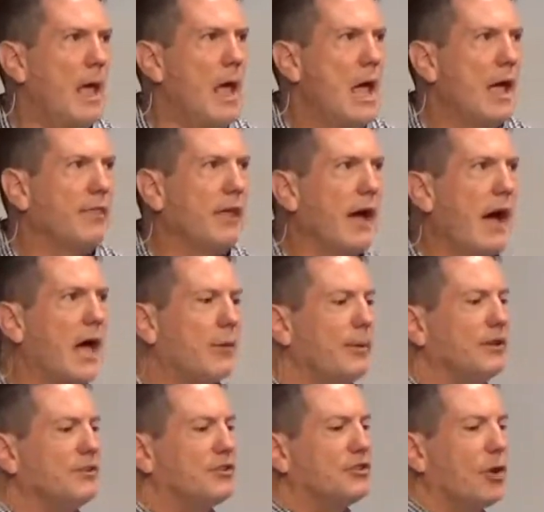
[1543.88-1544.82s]
And they ought to
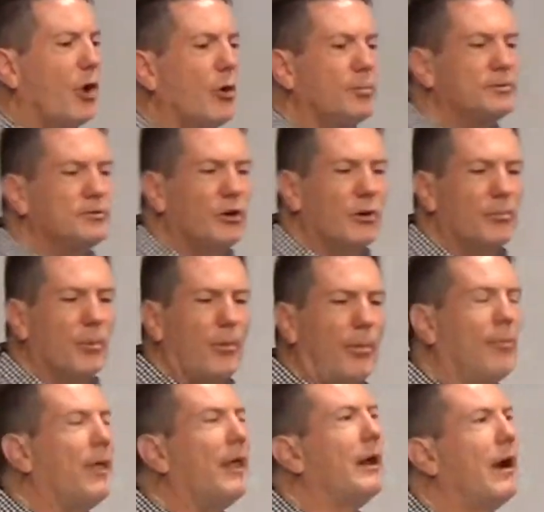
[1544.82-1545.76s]
be so
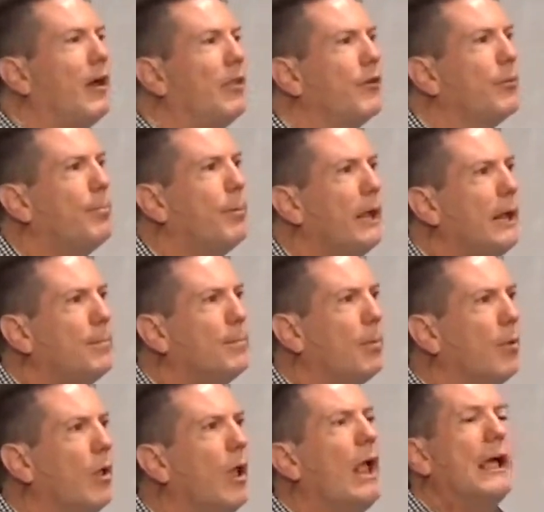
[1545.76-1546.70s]
observable that other
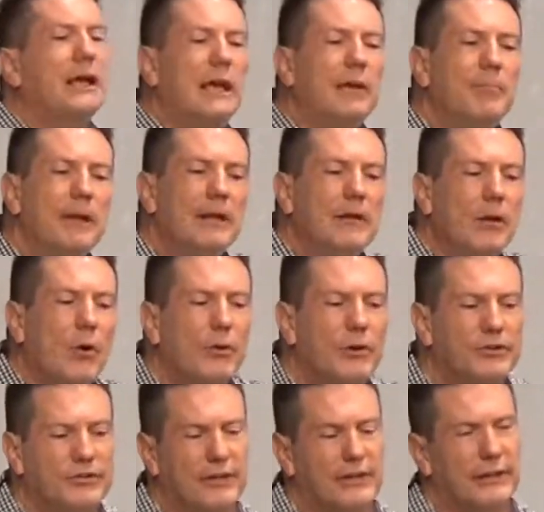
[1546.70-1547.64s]
people can be
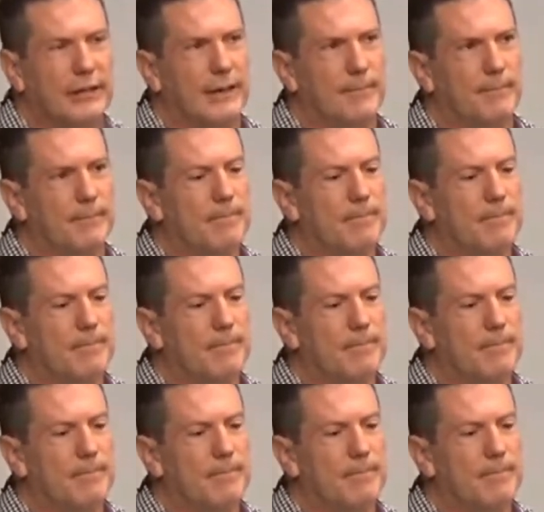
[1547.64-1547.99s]
noticing them.